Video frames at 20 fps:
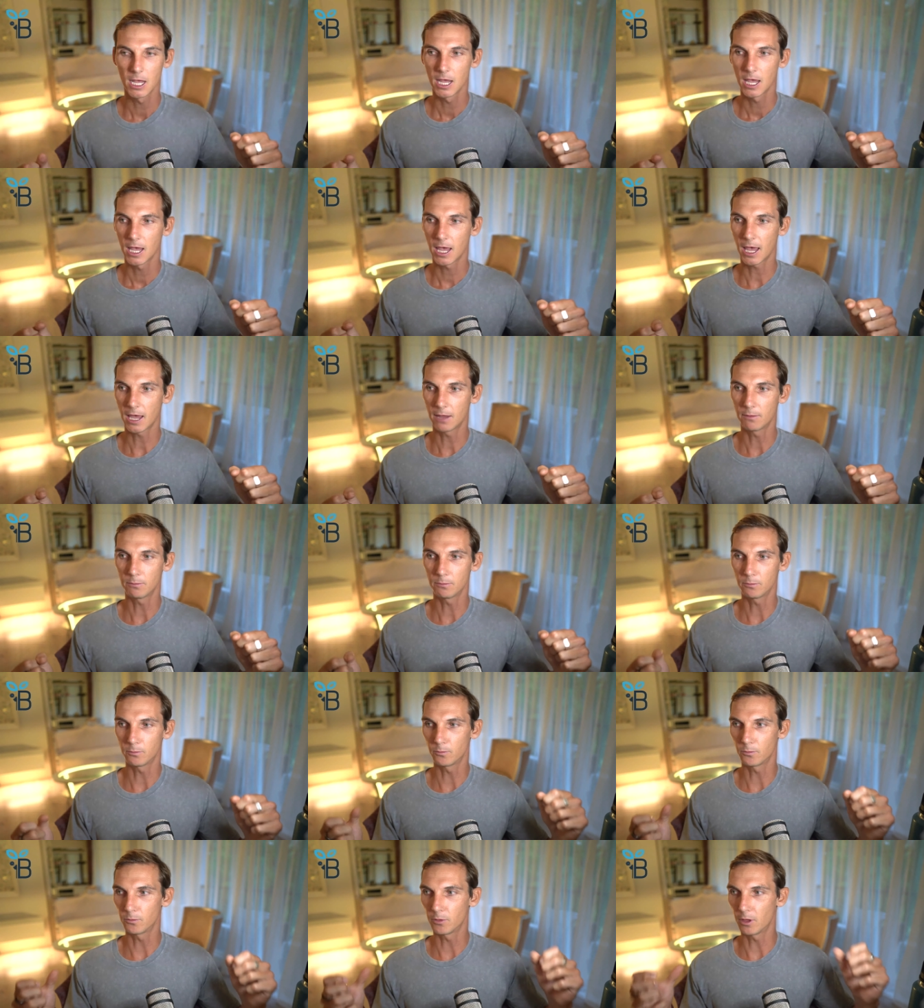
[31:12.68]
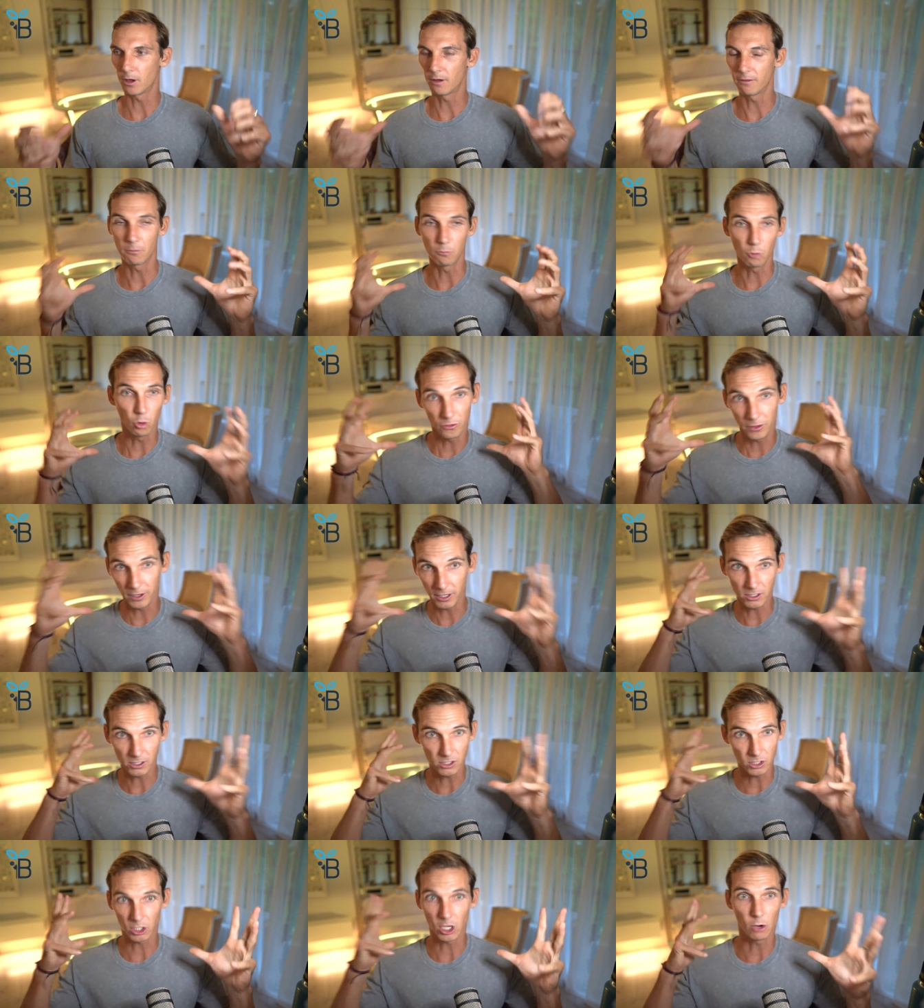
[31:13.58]
And the more
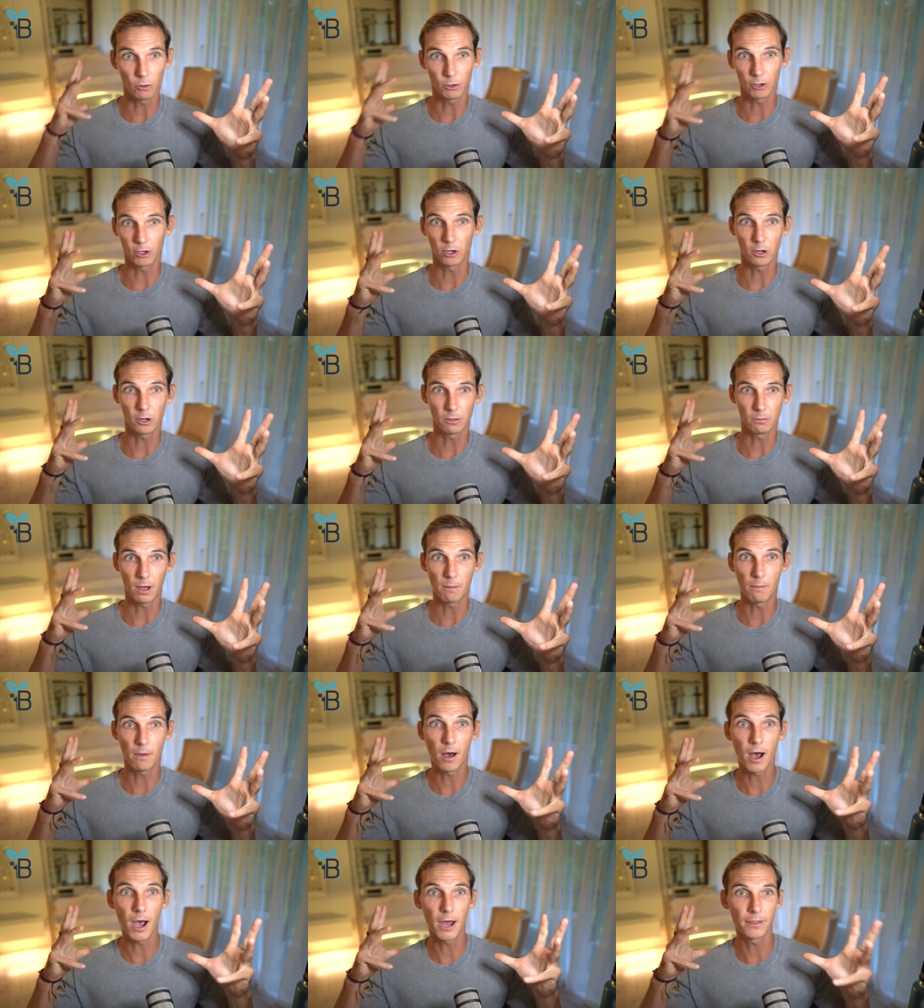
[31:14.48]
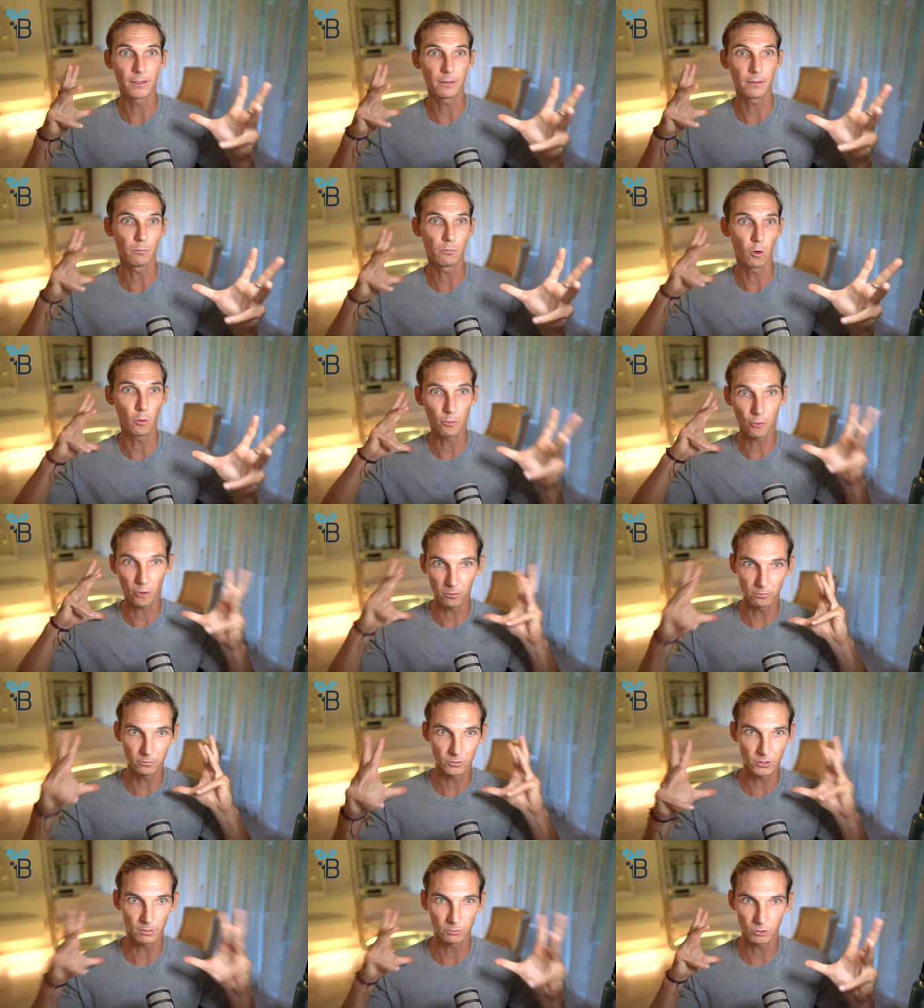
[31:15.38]
things that are going on in my mind, the more
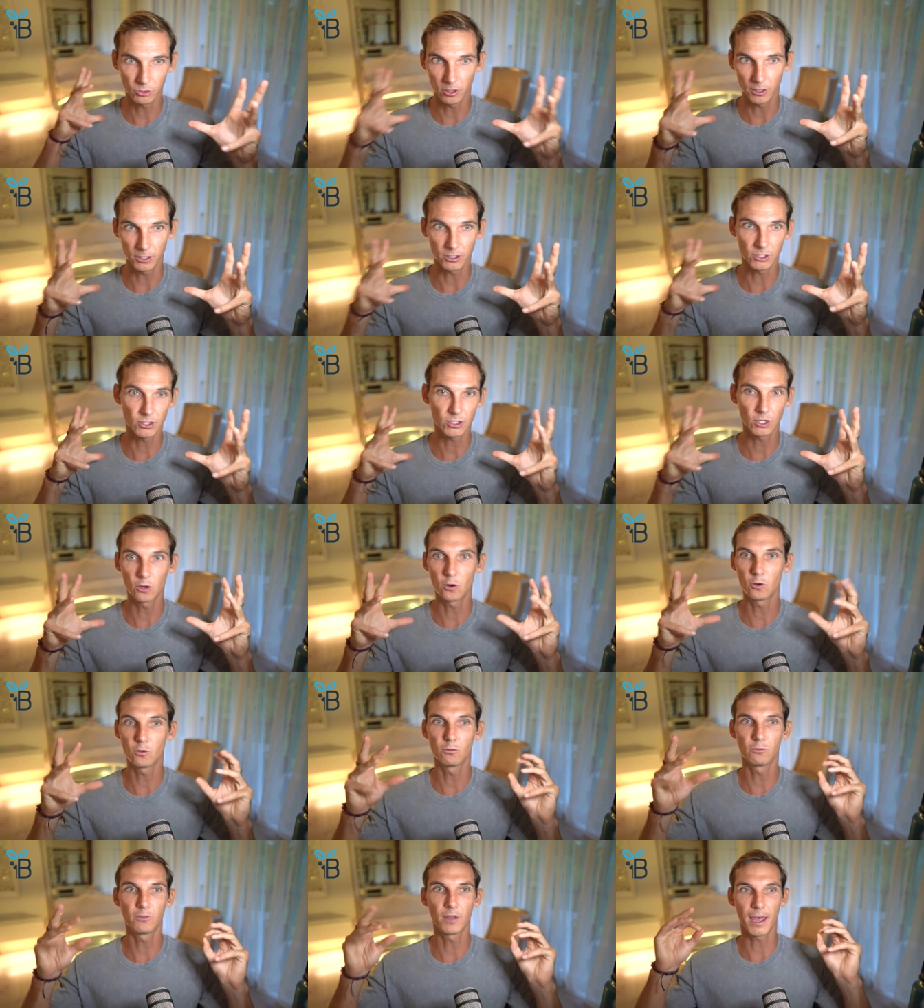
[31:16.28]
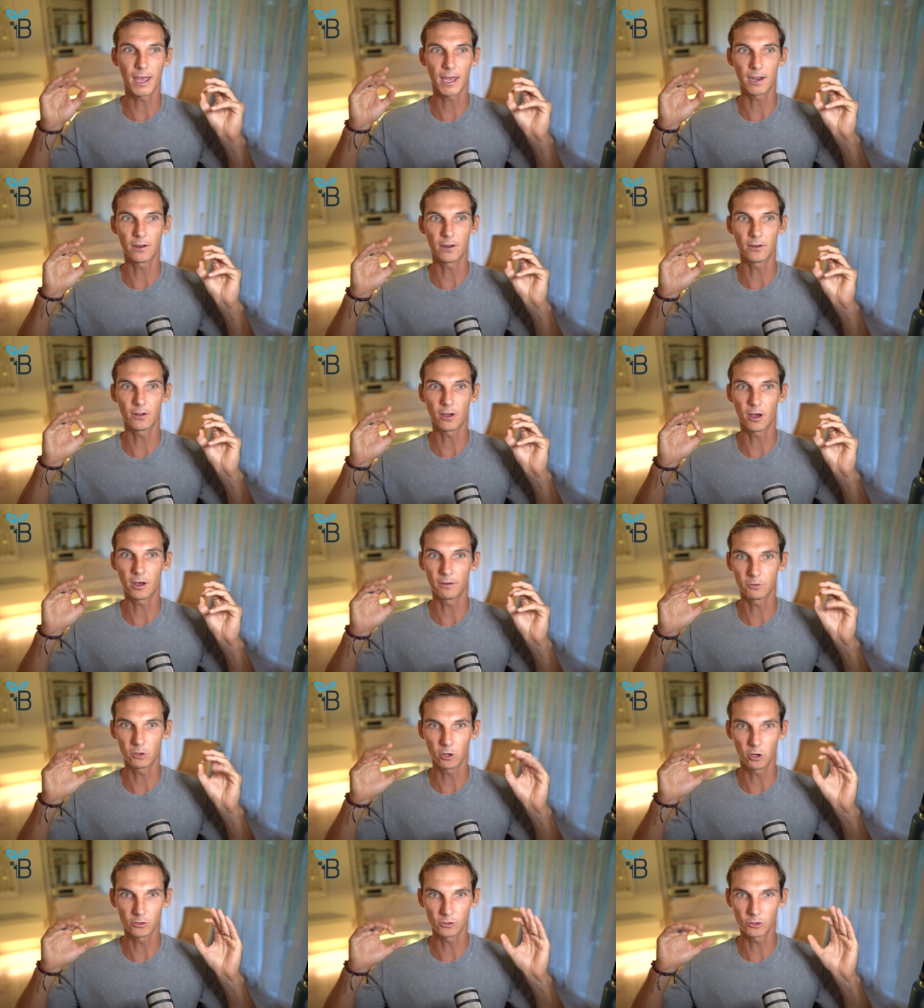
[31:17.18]
problems I'm trying to solve, and
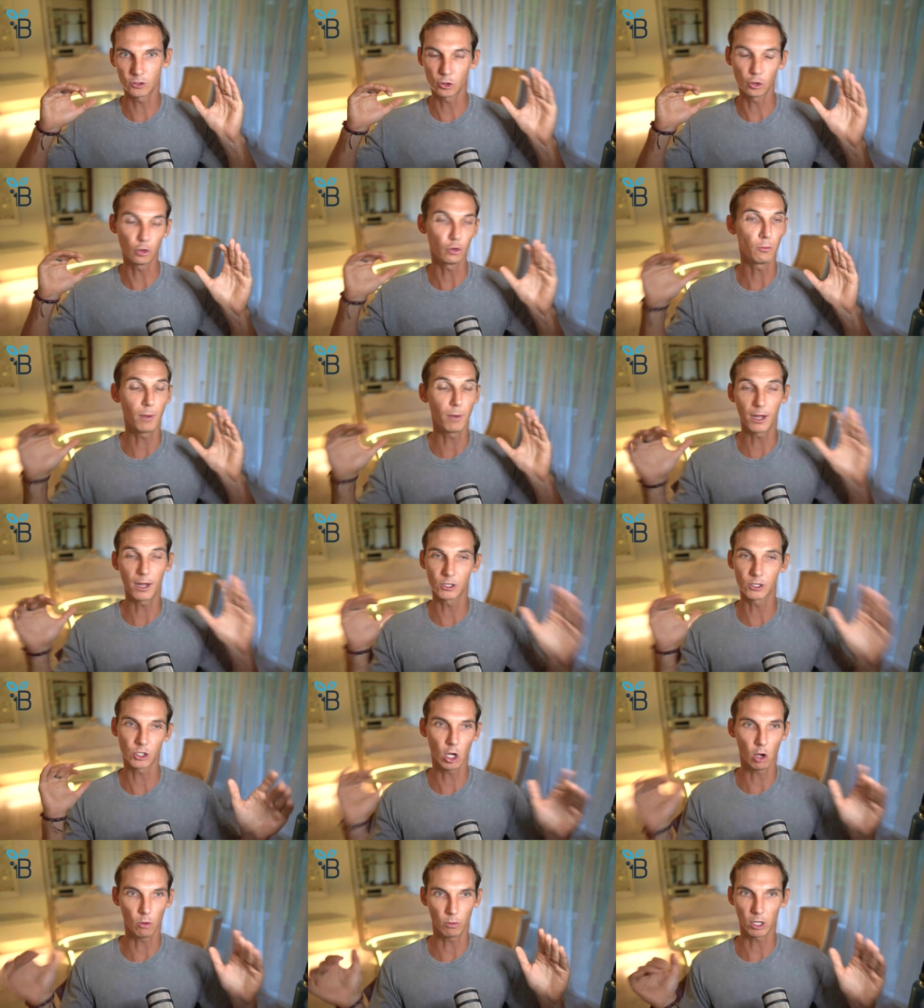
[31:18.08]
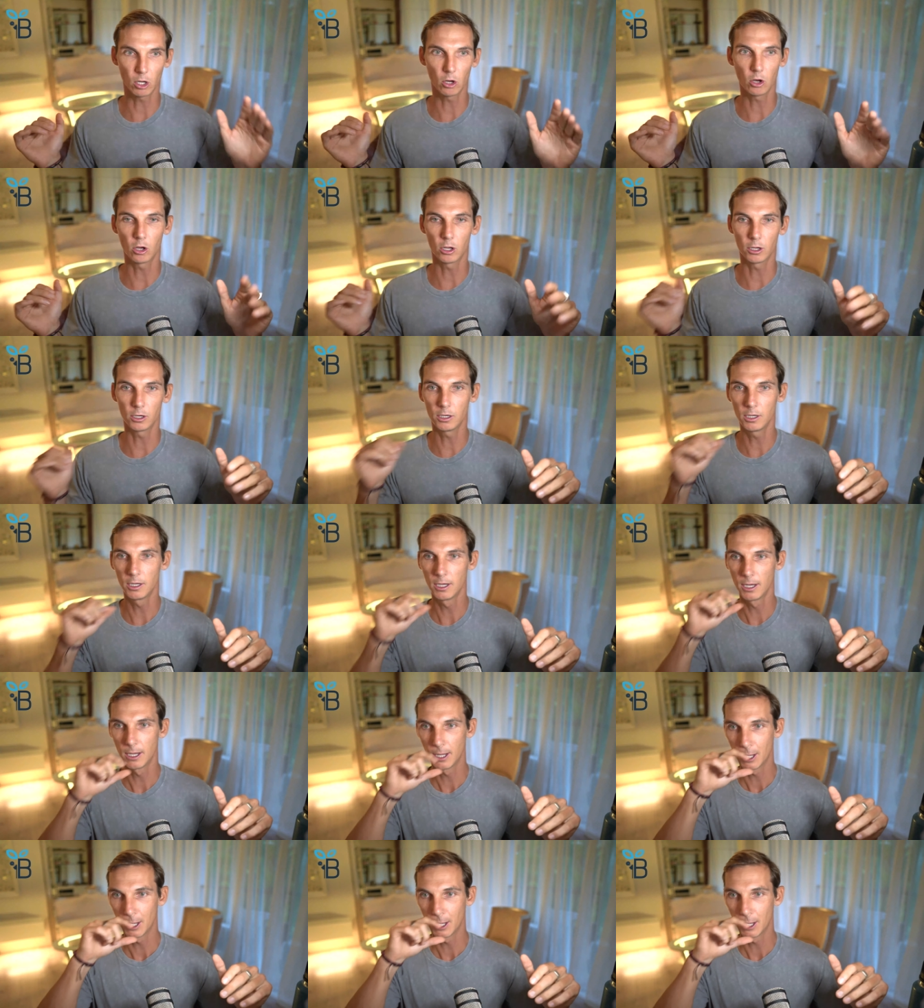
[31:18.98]
I've got too much going on,